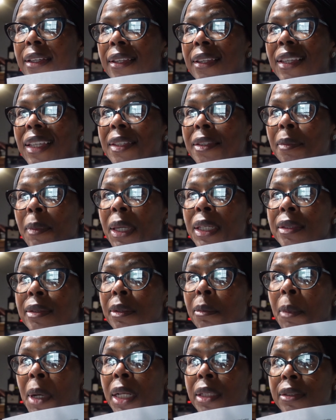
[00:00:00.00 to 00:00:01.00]
let's make
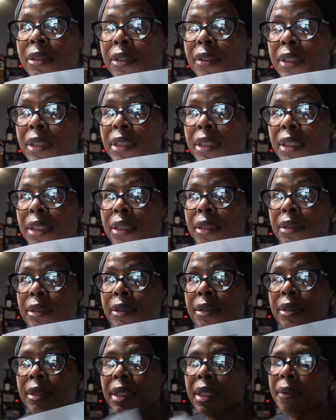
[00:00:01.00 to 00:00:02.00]
some monster
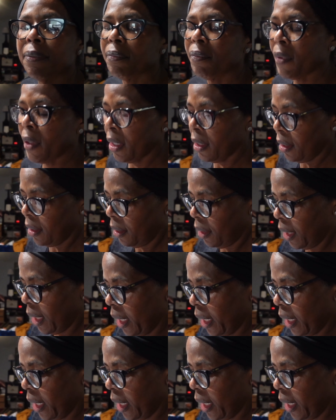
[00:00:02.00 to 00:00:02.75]
cookies. I